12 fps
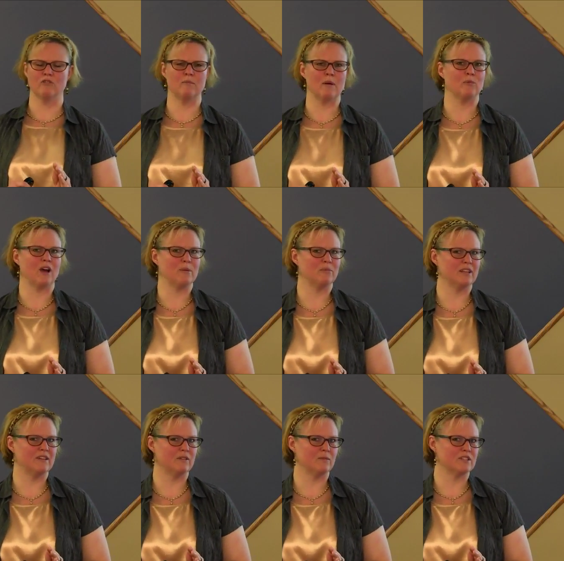Remember, I
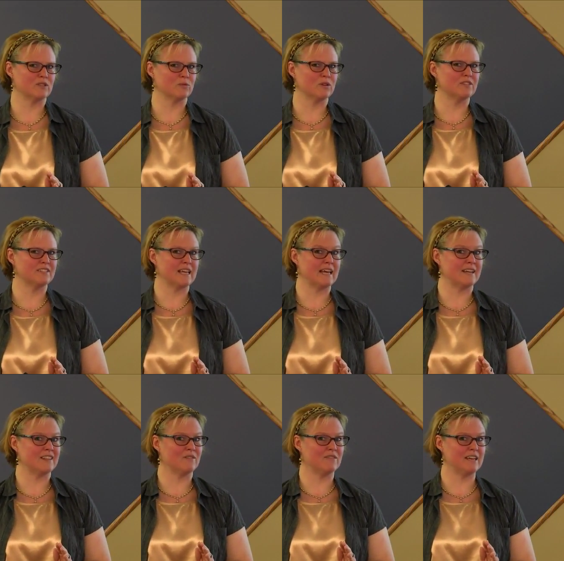believe it was Ruth said
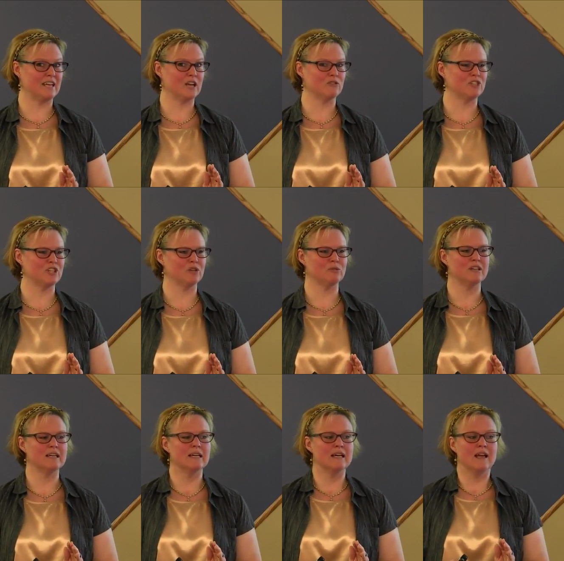in the video too,
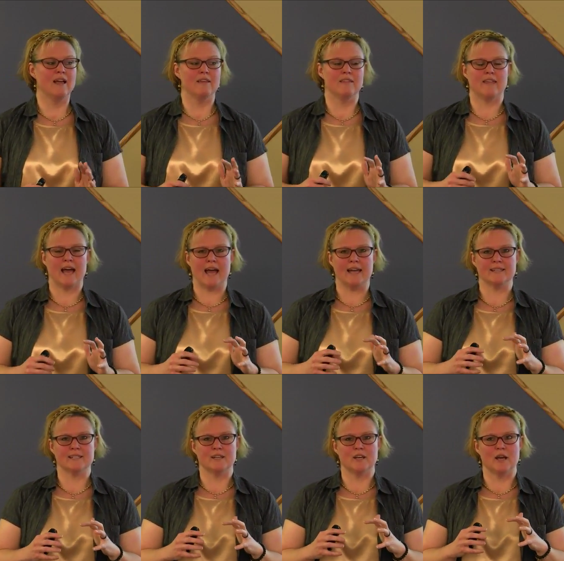
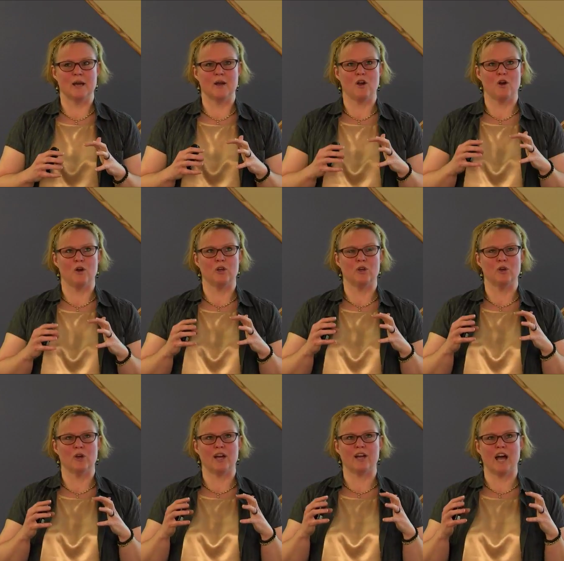that
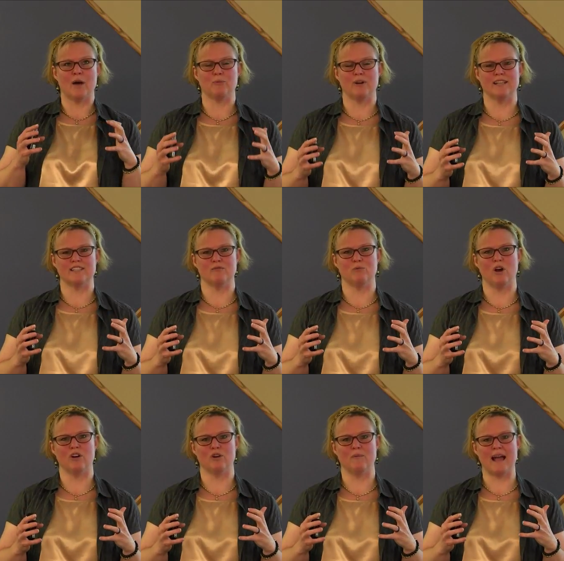a comprehensive
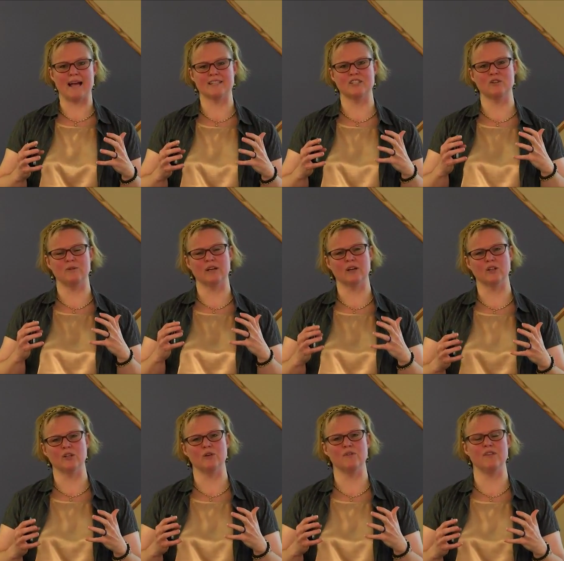program has to
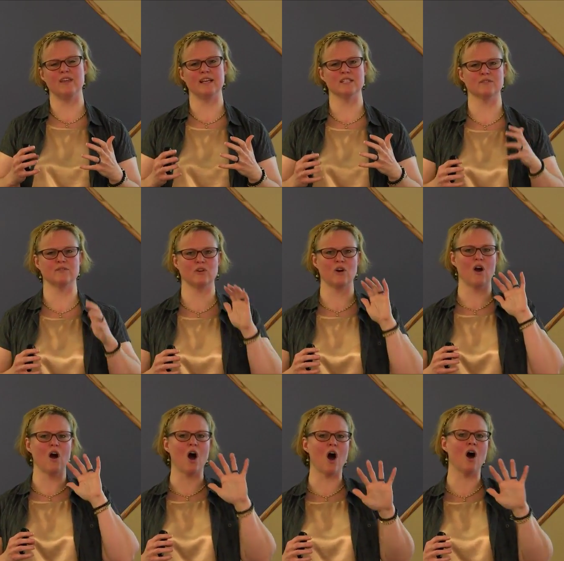include things for
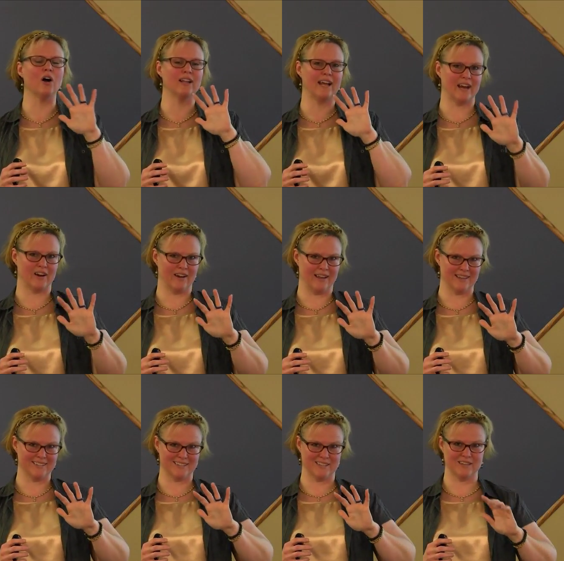all
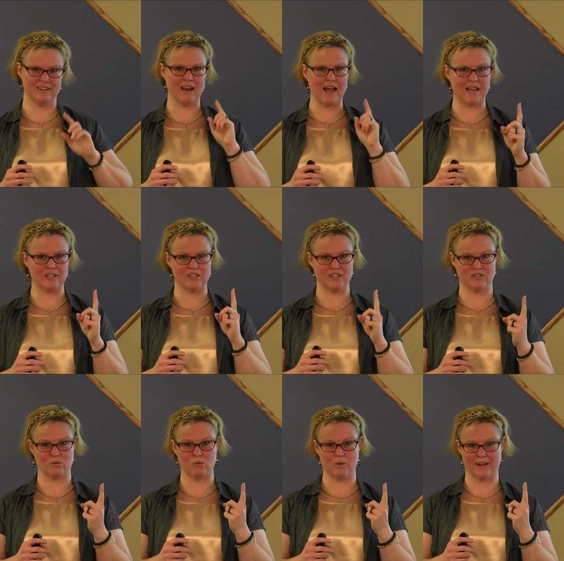areas, not
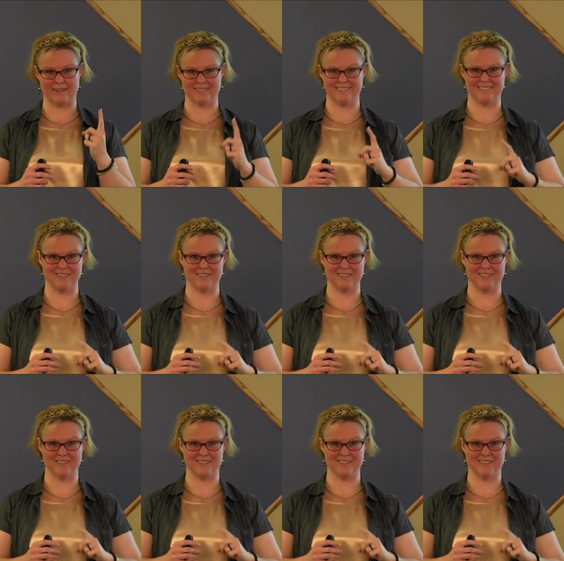just one,